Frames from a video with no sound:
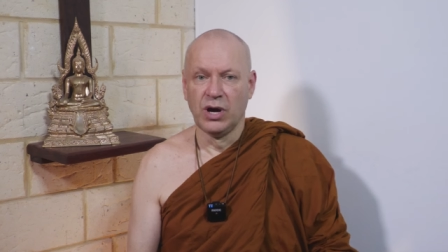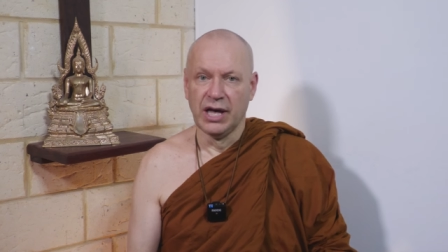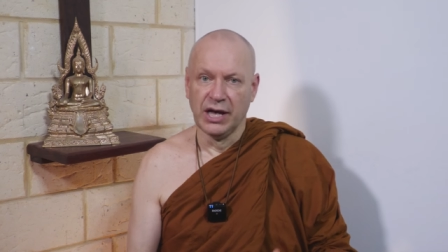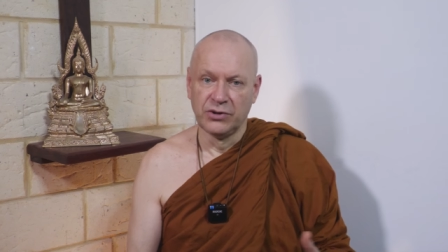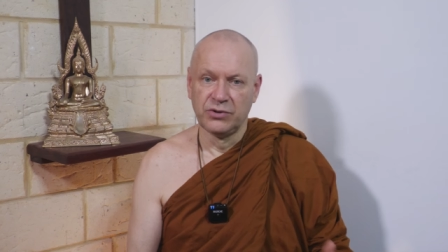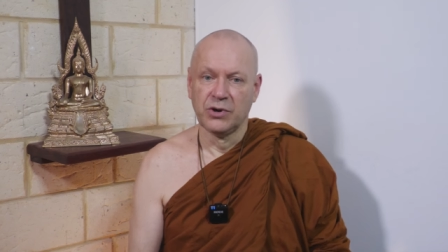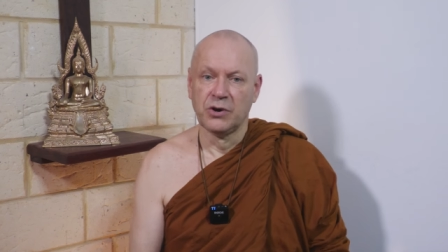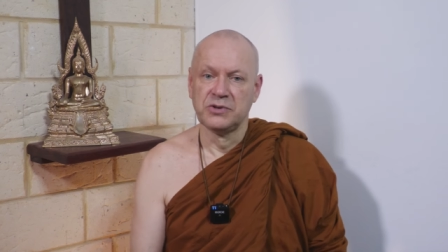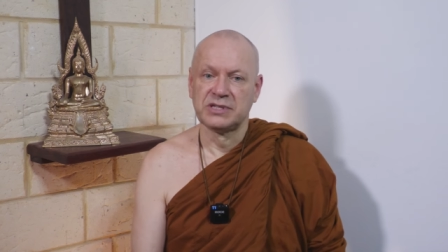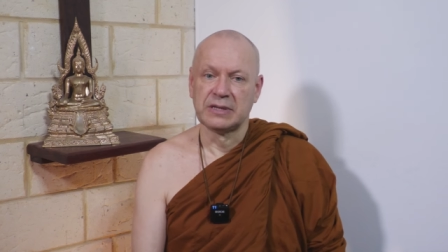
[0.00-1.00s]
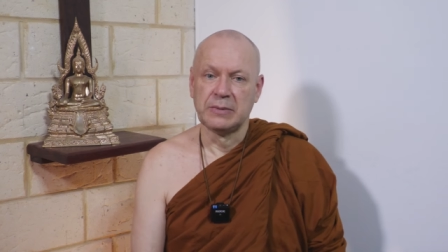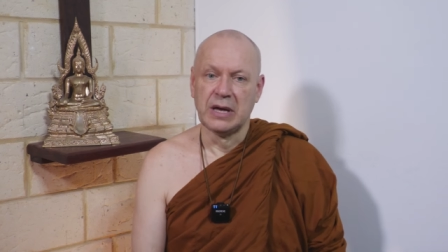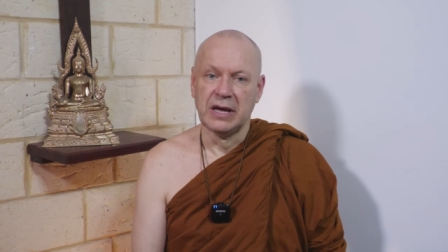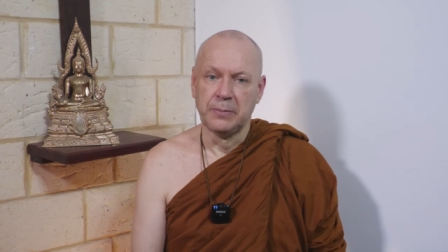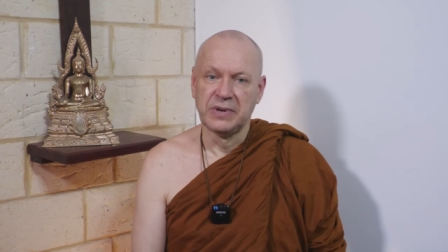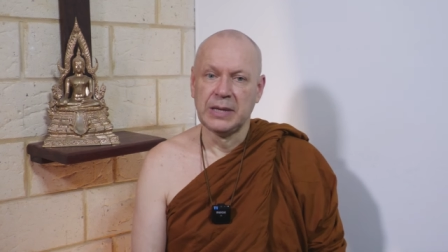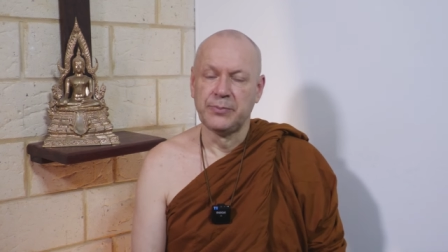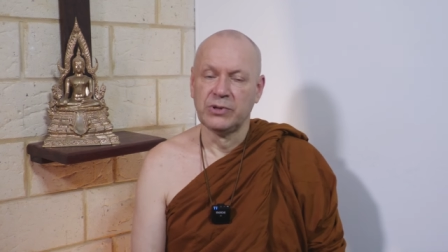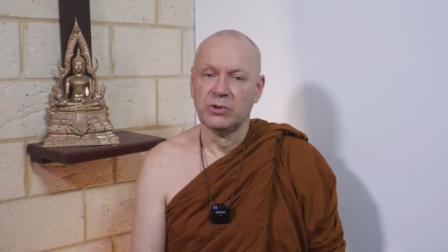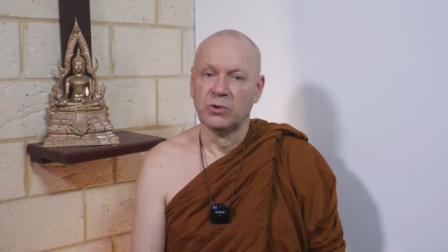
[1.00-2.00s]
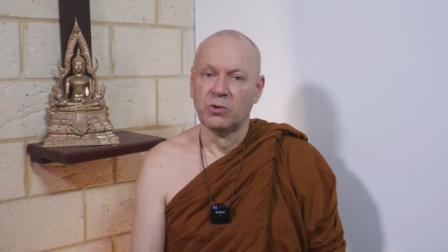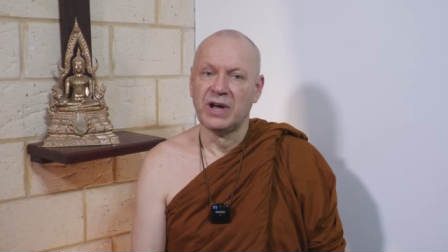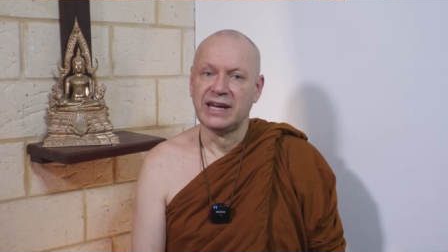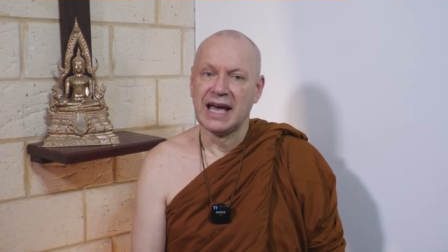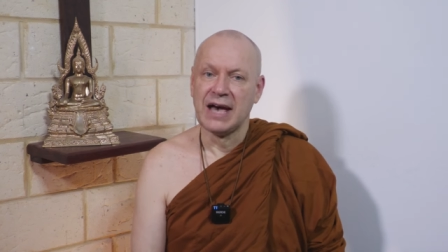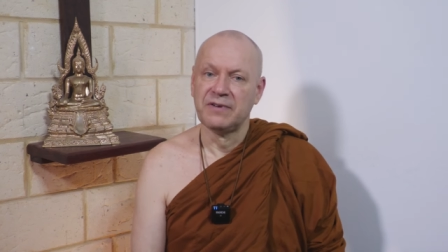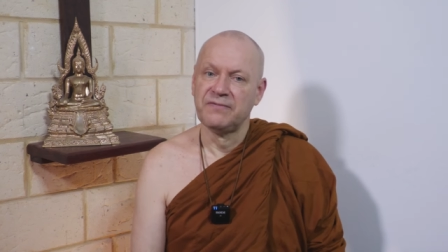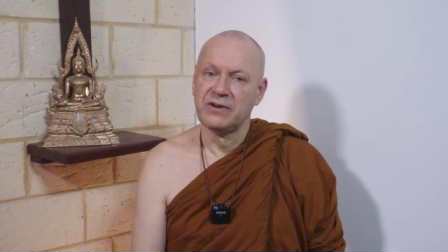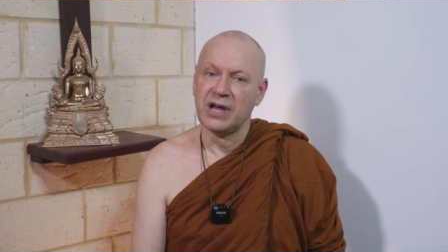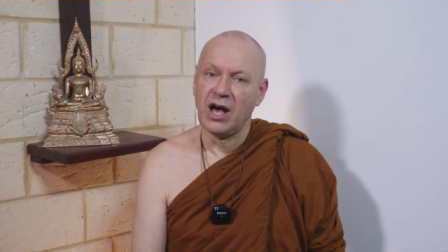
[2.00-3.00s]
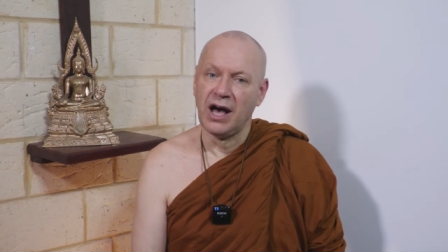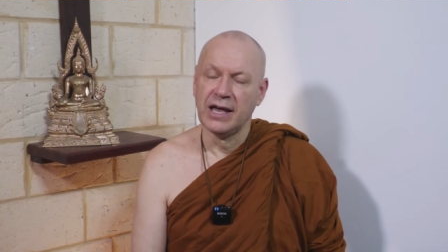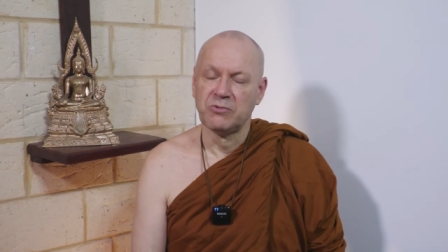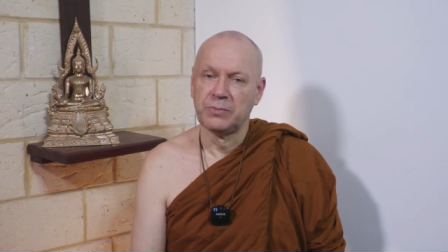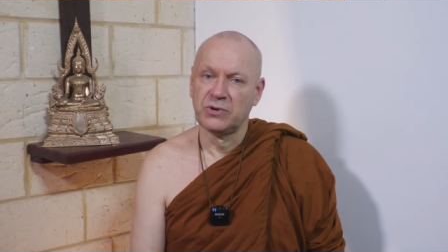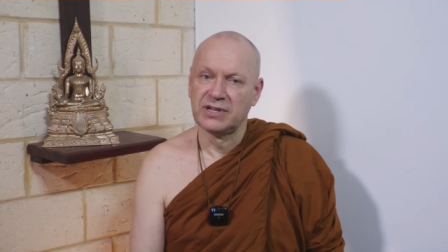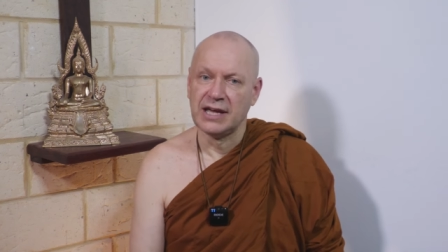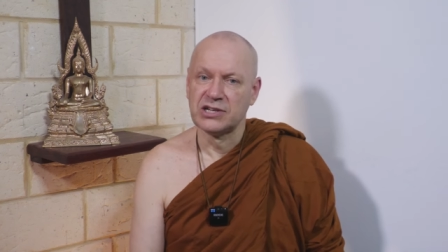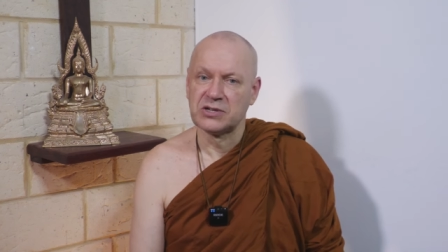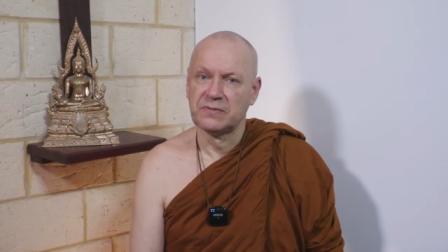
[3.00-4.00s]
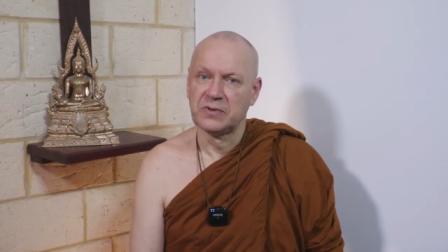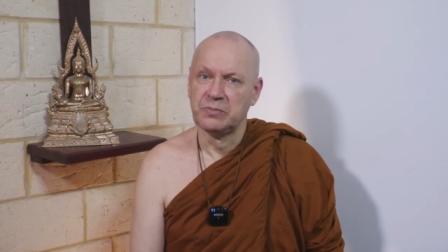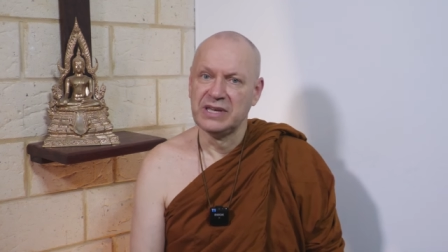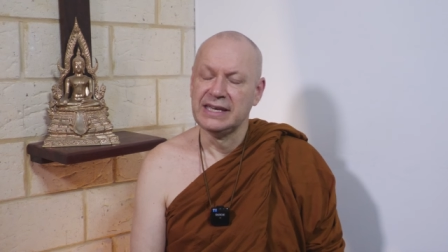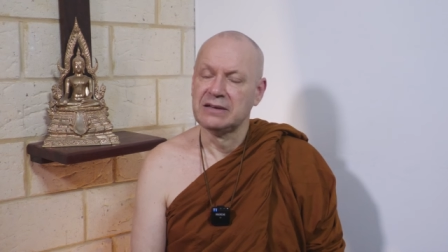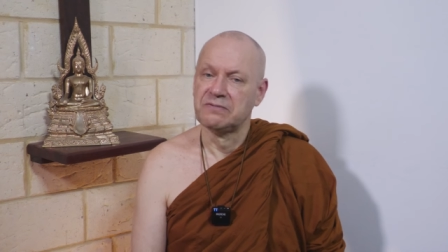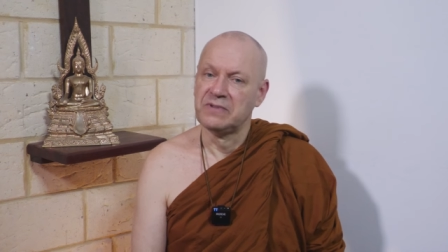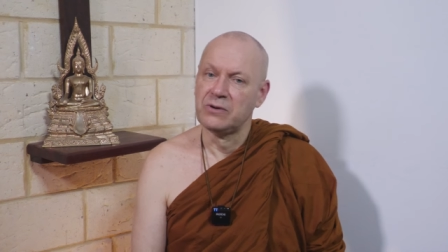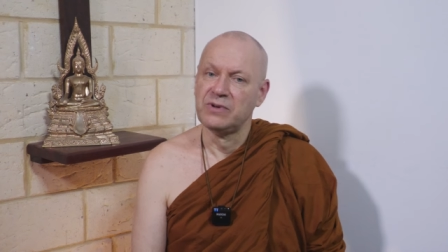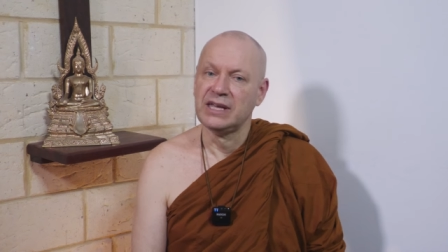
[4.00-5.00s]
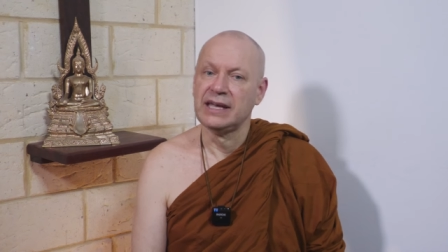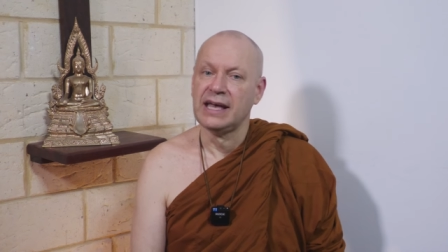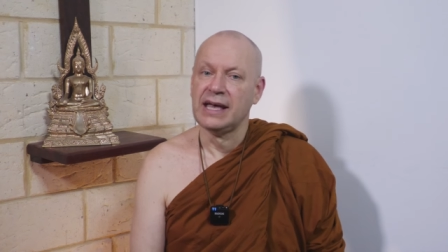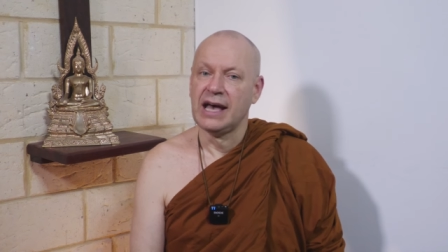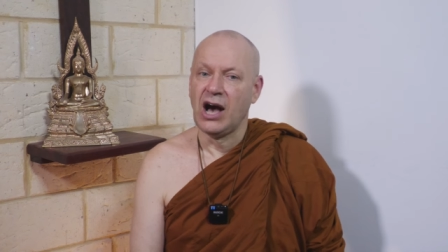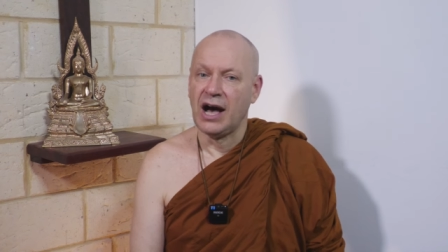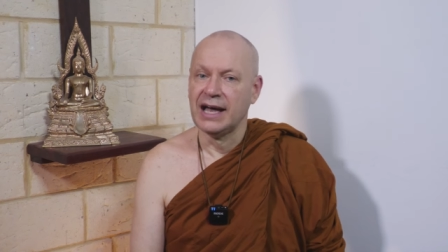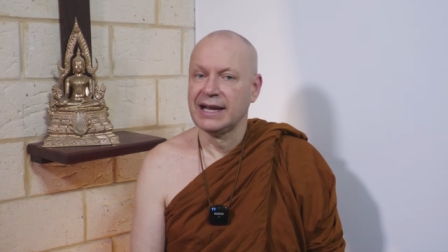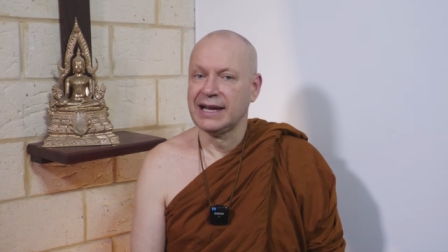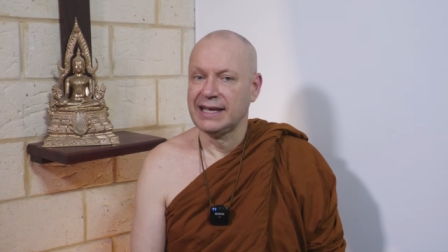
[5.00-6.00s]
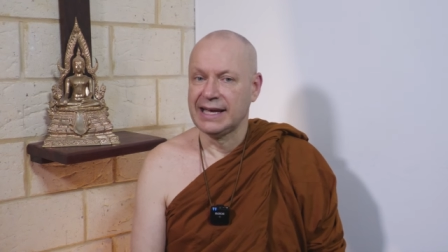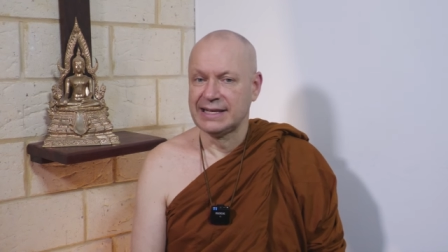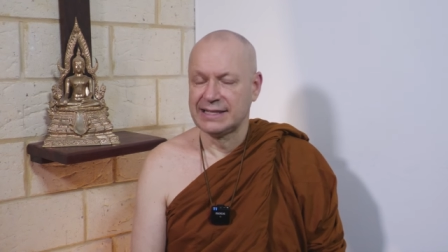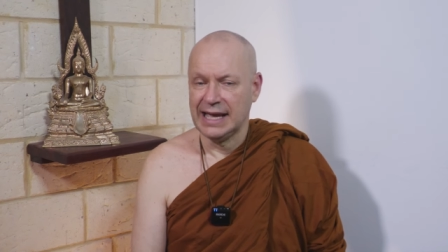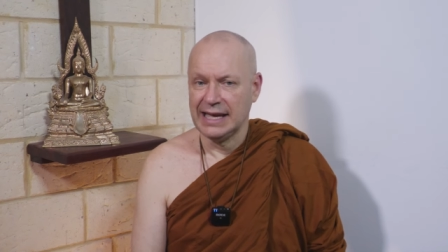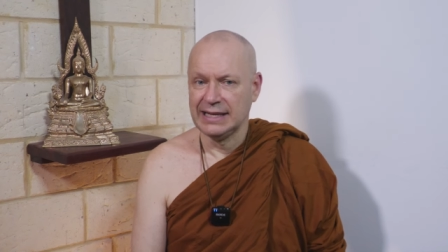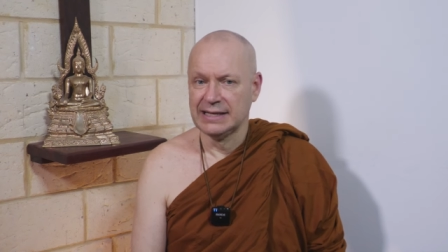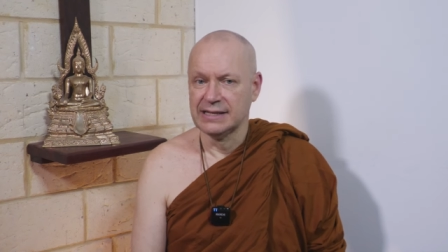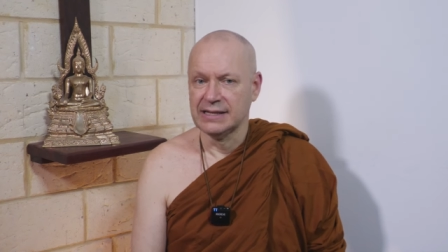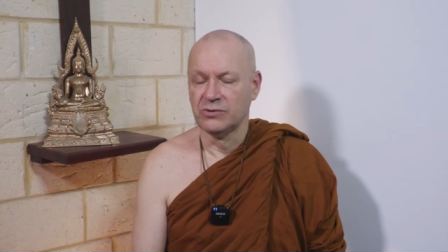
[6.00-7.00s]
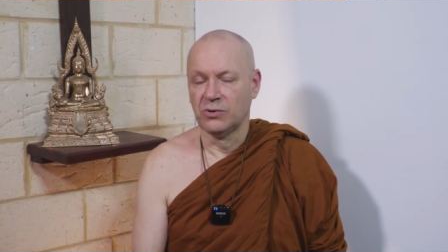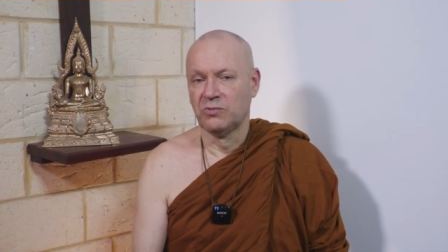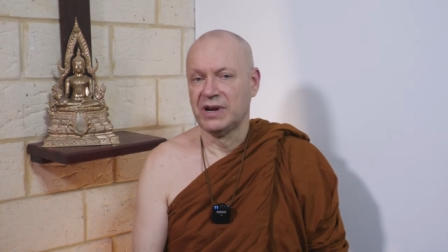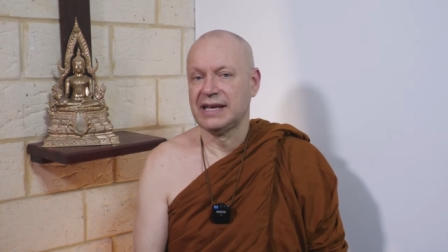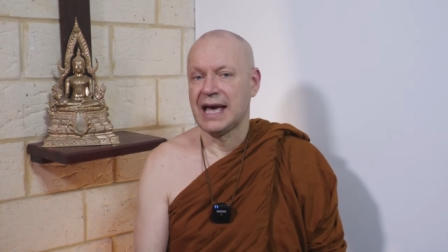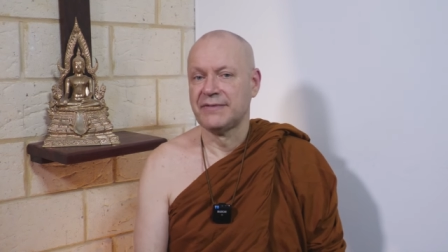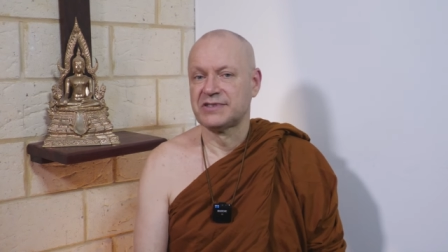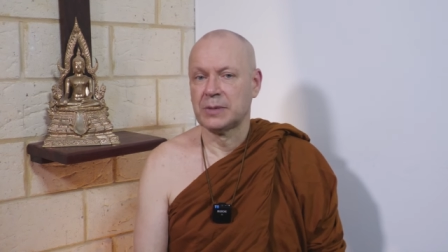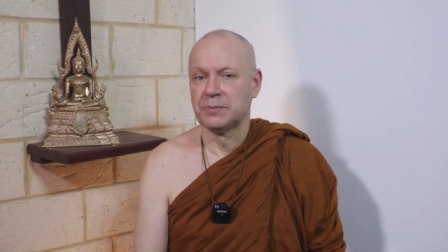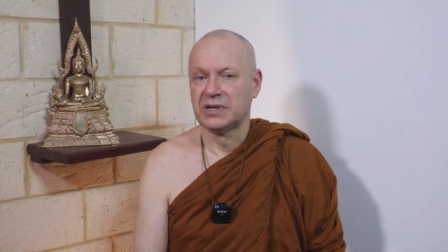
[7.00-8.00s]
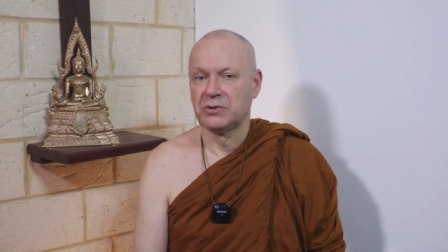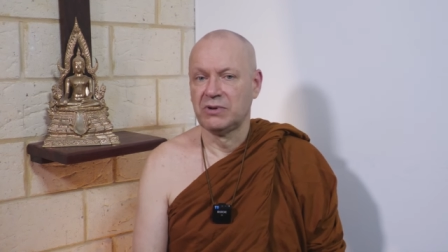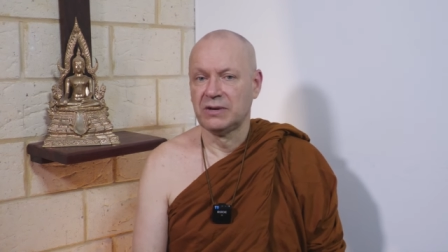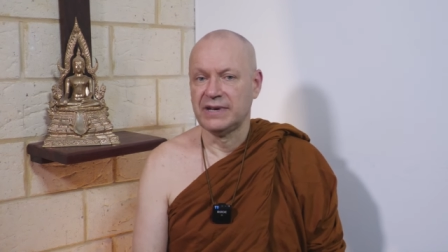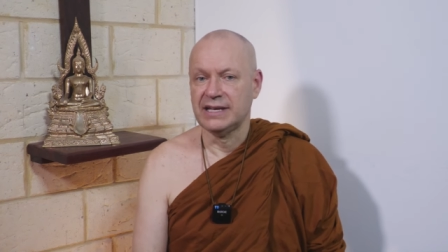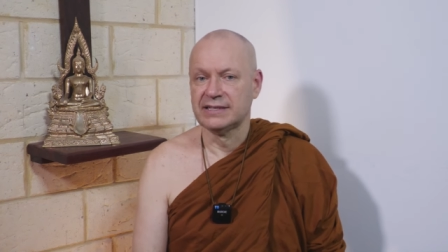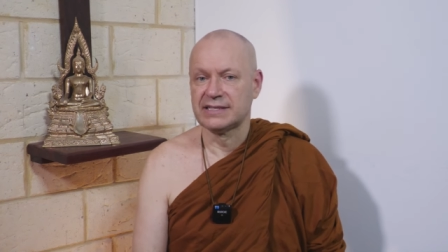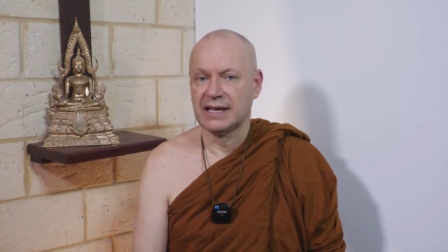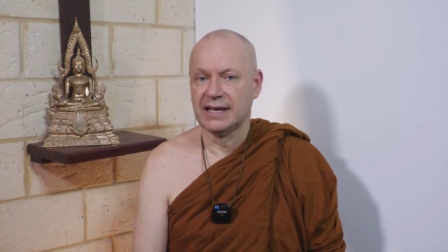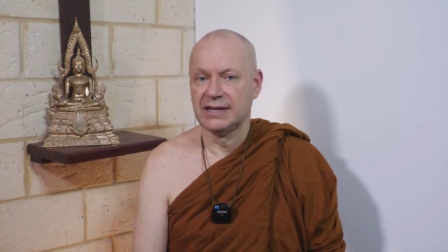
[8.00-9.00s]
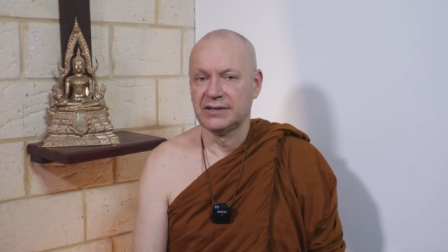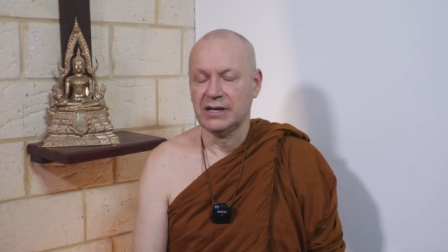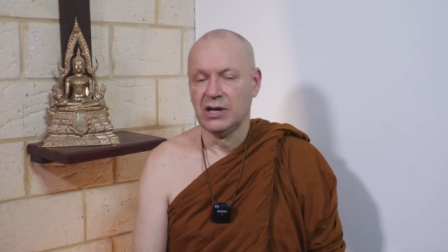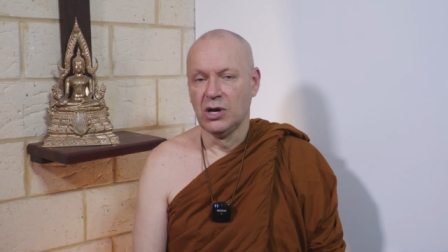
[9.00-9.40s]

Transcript: Uh, to those uh, people who already have a very high reputation for being very highly attained, uh, who already have some degree of insight, uh,